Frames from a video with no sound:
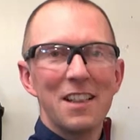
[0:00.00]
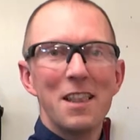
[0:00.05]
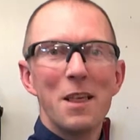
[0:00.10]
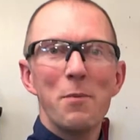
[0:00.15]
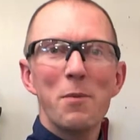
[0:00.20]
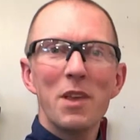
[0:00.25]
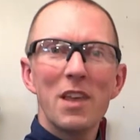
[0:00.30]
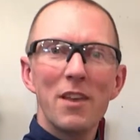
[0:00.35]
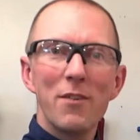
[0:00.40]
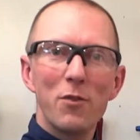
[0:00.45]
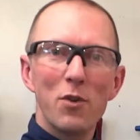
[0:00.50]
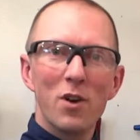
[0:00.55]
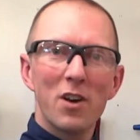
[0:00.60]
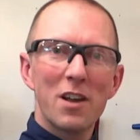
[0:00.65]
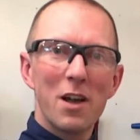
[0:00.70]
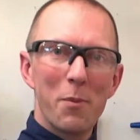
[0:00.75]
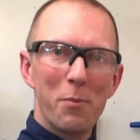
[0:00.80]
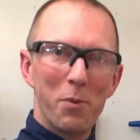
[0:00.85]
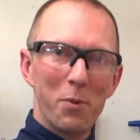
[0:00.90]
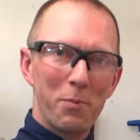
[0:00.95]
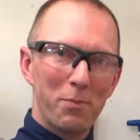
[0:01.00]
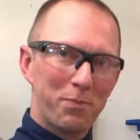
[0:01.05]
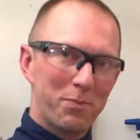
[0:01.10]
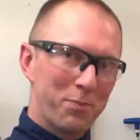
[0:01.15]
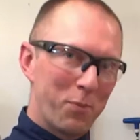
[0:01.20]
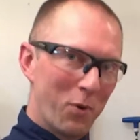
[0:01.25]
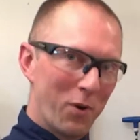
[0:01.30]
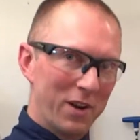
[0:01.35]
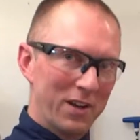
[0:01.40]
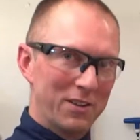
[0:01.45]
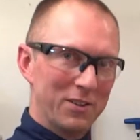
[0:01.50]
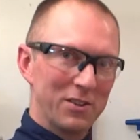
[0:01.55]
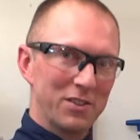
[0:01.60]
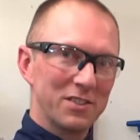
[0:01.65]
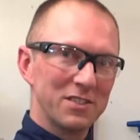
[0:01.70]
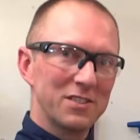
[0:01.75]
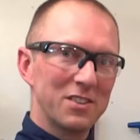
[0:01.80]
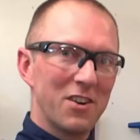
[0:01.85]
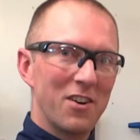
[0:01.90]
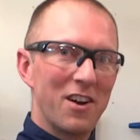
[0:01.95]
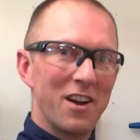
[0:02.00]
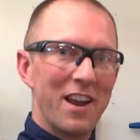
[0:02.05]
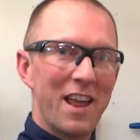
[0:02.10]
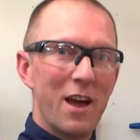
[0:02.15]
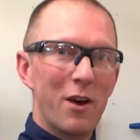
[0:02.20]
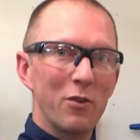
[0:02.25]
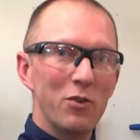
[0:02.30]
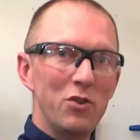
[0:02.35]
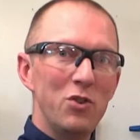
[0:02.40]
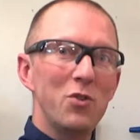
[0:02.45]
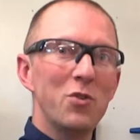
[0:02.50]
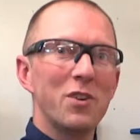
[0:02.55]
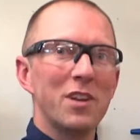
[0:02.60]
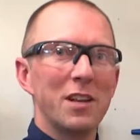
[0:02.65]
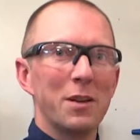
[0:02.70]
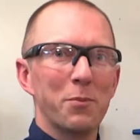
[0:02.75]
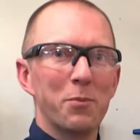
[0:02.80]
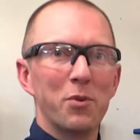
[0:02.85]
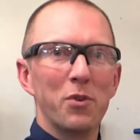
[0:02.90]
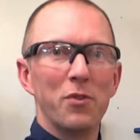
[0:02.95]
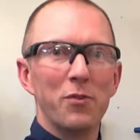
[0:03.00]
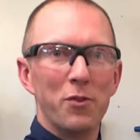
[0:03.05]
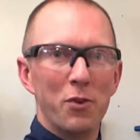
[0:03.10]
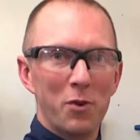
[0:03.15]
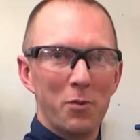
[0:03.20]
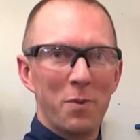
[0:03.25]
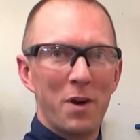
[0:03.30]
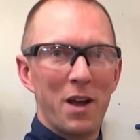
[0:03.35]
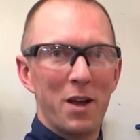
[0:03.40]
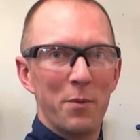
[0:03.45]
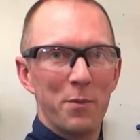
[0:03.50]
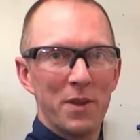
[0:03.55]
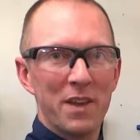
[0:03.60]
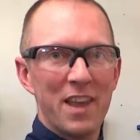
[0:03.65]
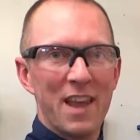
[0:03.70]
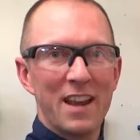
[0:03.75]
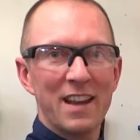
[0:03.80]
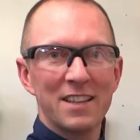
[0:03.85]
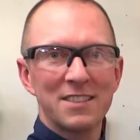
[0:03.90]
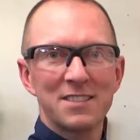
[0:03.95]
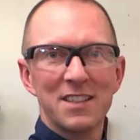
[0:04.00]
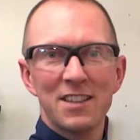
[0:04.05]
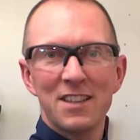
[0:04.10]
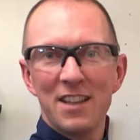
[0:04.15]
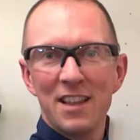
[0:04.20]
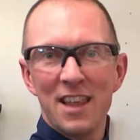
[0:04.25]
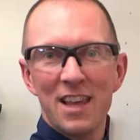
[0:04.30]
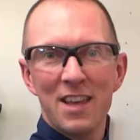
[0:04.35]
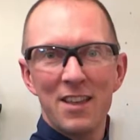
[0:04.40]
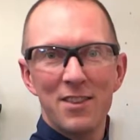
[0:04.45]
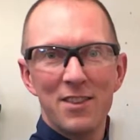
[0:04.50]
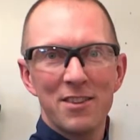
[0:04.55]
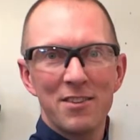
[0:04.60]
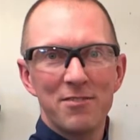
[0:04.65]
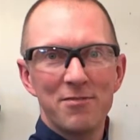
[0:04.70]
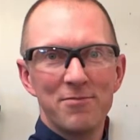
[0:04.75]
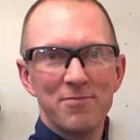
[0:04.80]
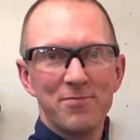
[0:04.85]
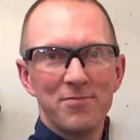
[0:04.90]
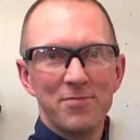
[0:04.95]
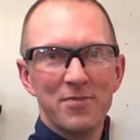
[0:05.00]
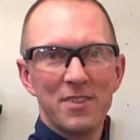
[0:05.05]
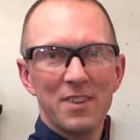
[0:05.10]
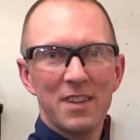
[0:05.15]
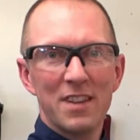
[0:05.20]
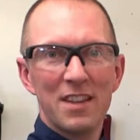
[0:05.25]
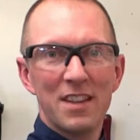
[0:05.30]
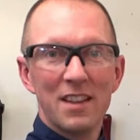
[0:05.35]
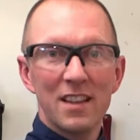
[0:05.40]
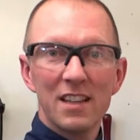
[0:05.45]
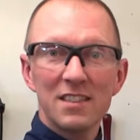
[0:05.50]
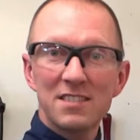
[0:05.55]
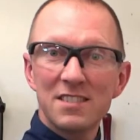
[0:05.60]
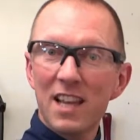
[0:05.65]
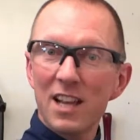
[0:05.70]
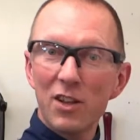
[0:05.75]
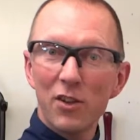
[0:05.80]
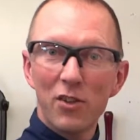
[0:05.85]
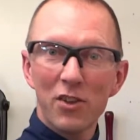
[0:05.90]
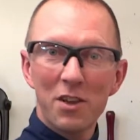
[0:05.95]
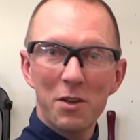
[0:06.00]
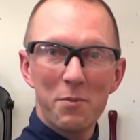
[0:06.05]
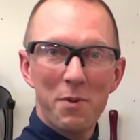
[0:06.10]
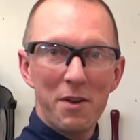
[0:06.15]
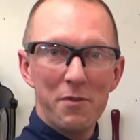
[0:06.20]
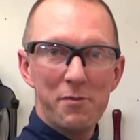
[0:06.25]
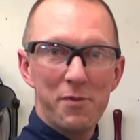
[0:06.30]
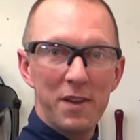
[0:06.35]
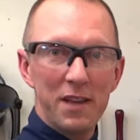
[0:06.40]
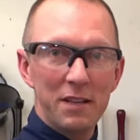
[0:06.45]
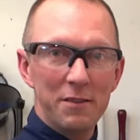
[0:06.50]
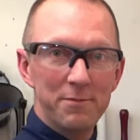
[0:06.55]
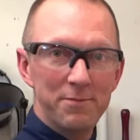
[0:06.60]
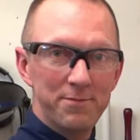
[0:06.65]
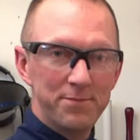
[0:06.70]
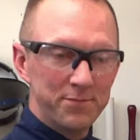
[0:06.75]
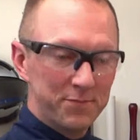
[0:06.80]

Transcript: Let me give you a couple pointers on how you can improve your biomechanics at the lathe. Let's take a look at my feet.